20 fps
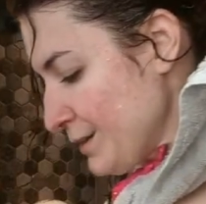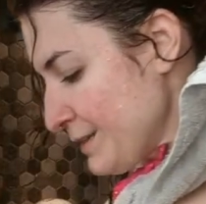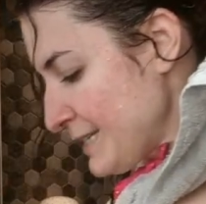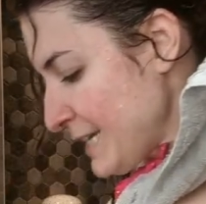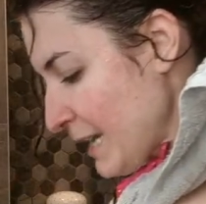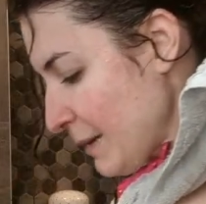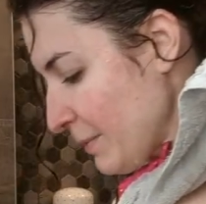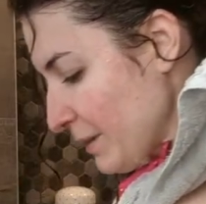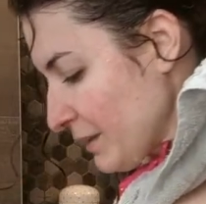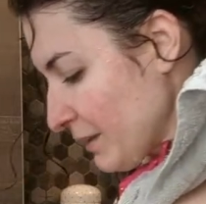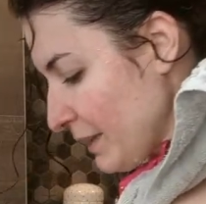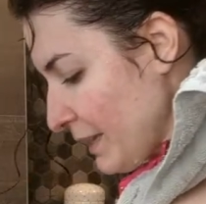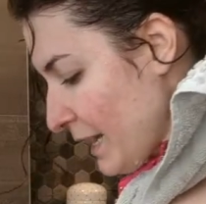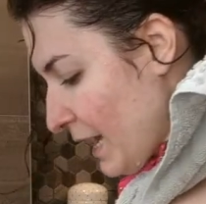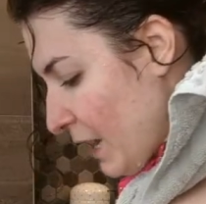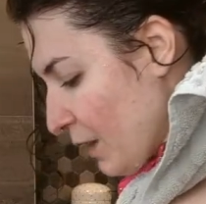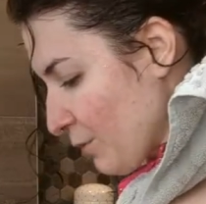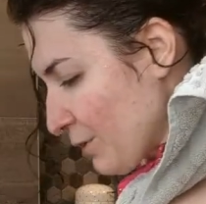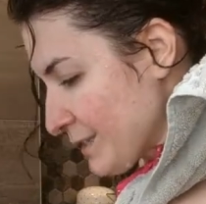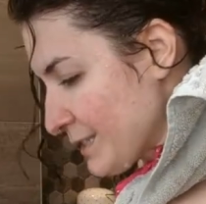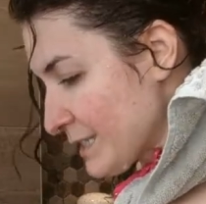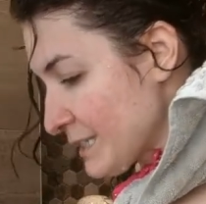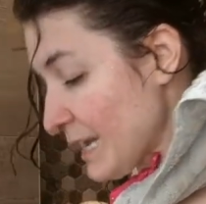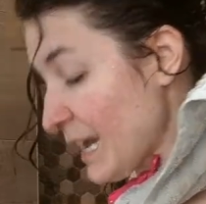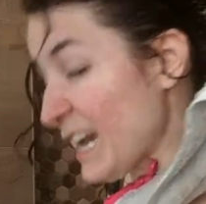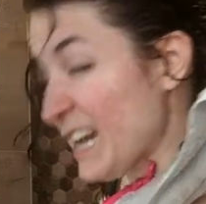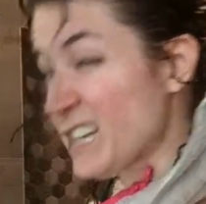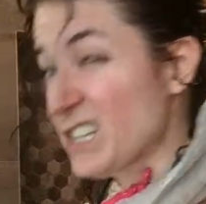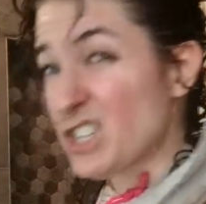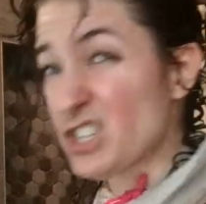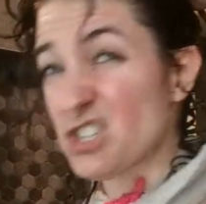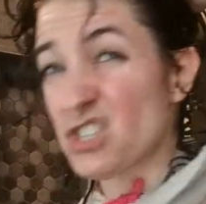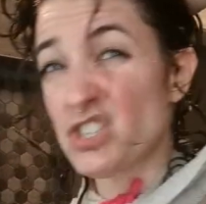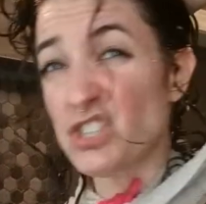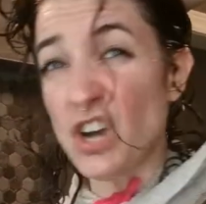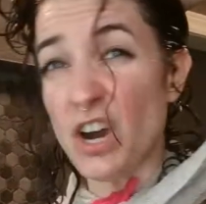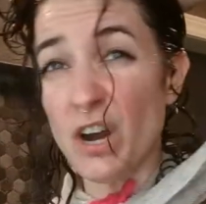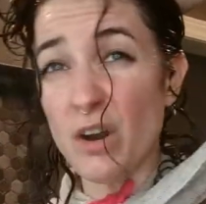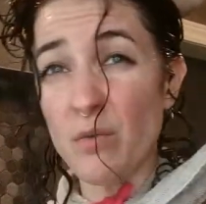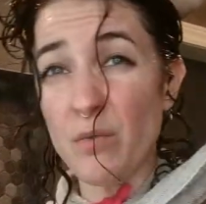Typically, I would say
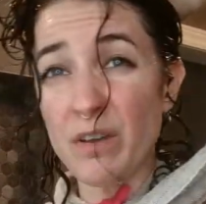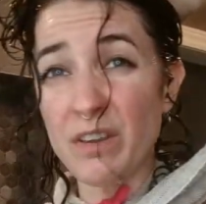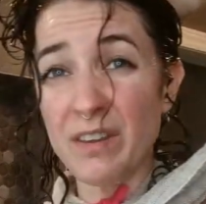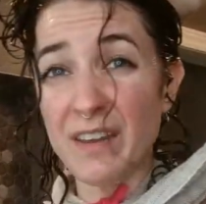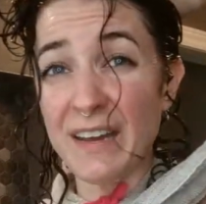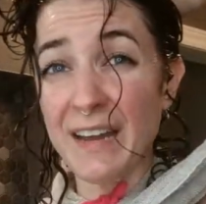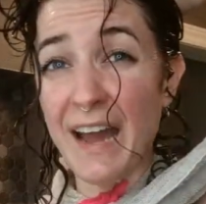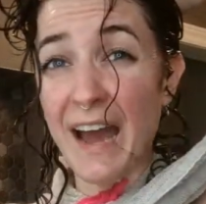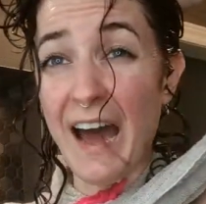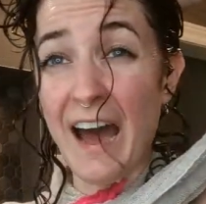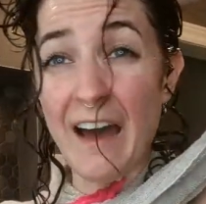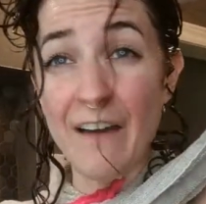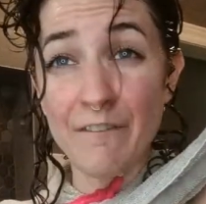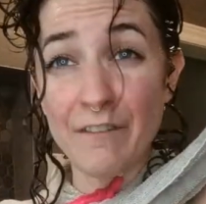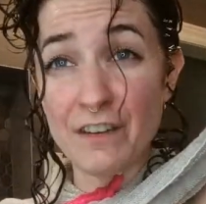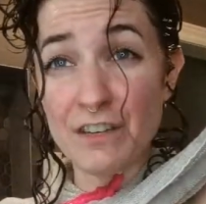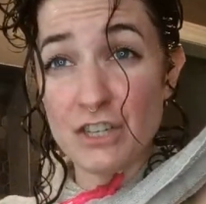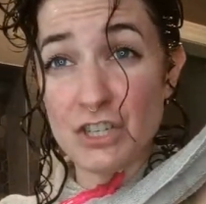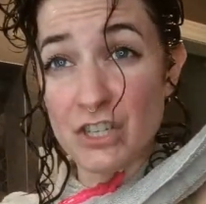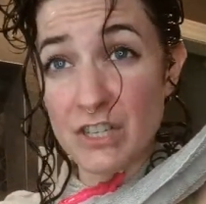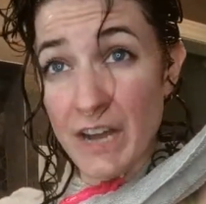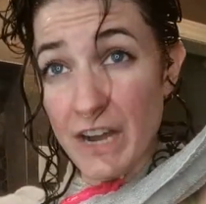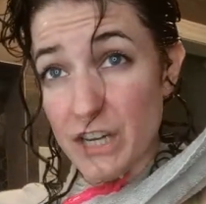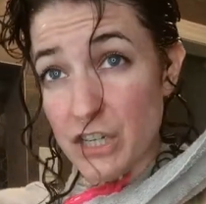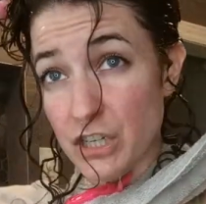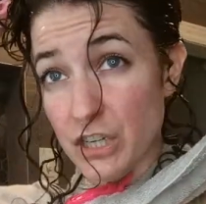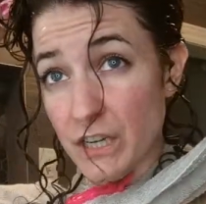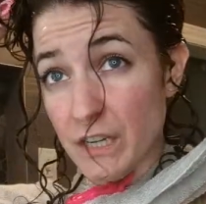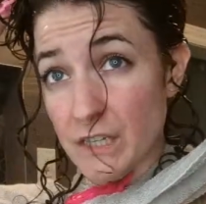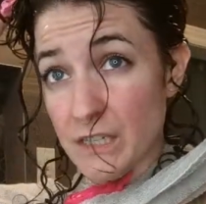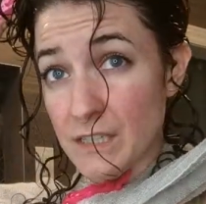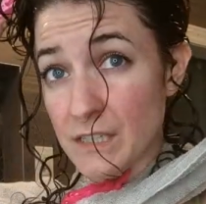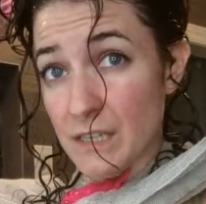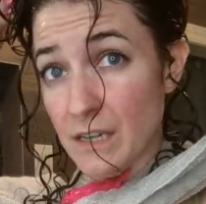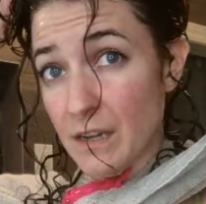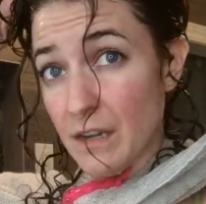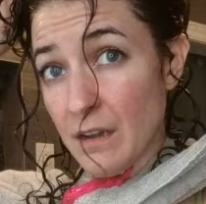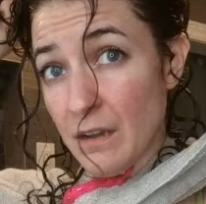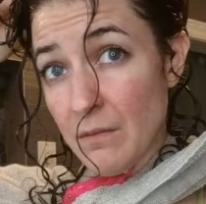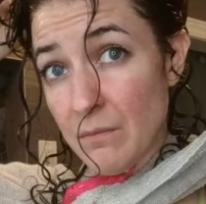start with like half inch
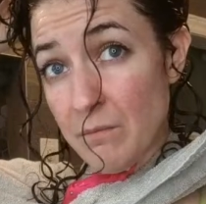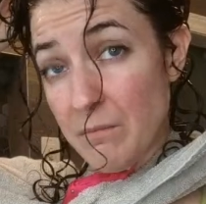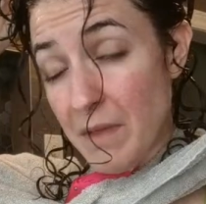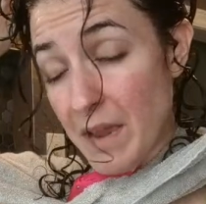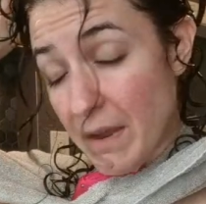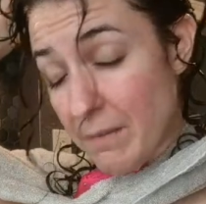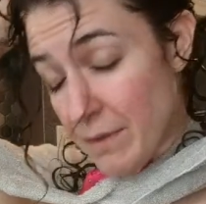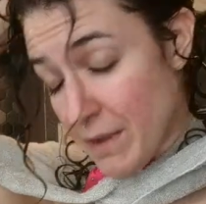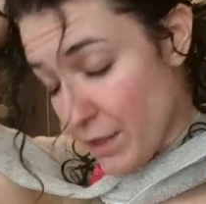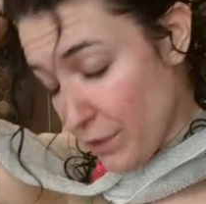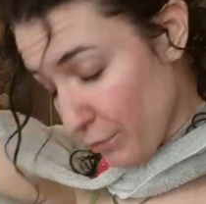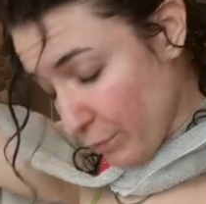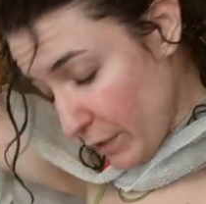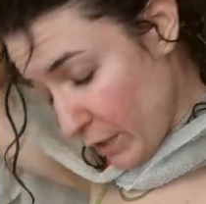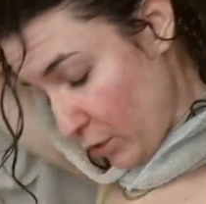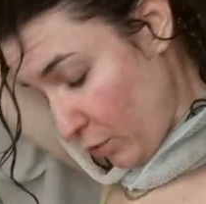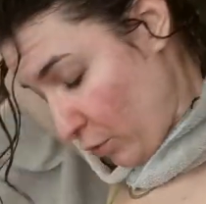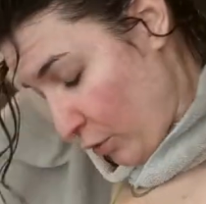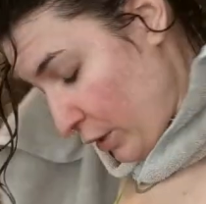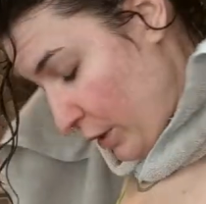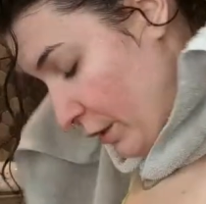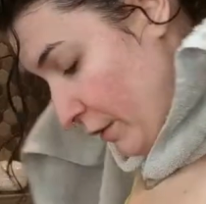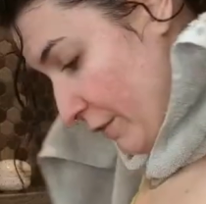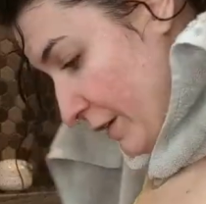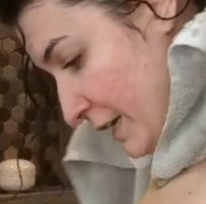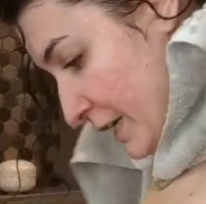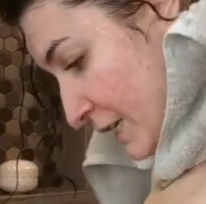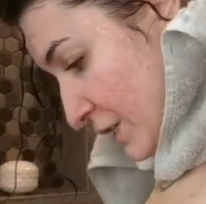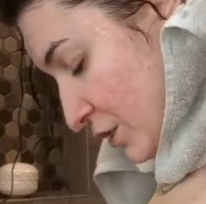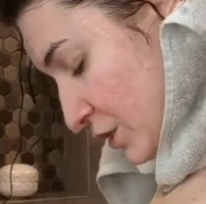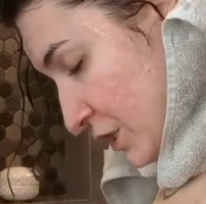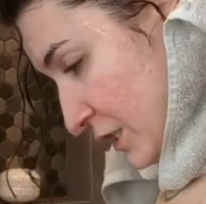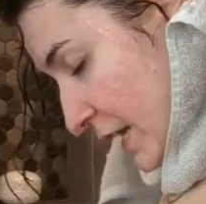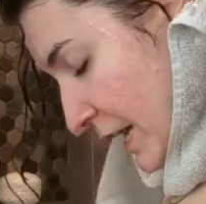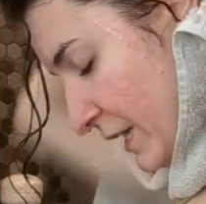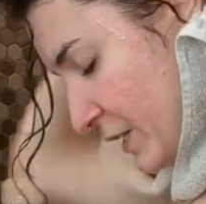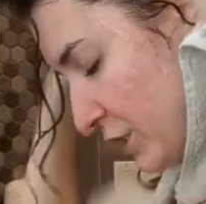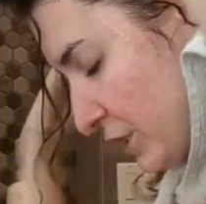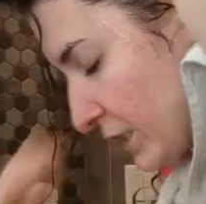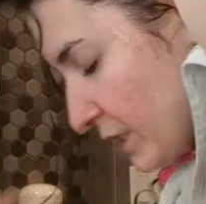sections, maybe 3/4 inch
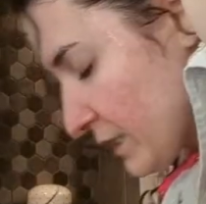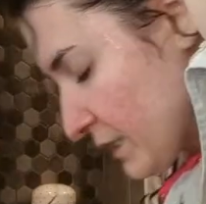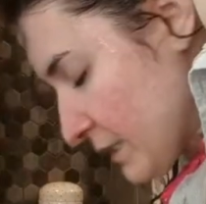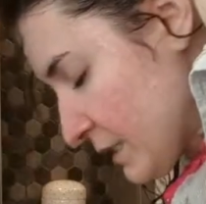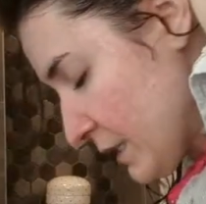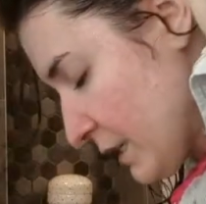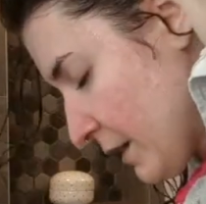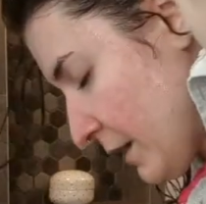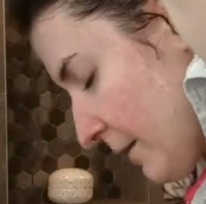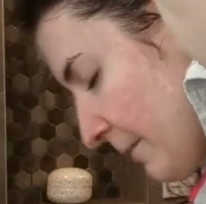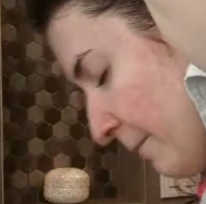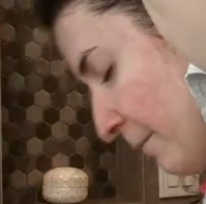sections.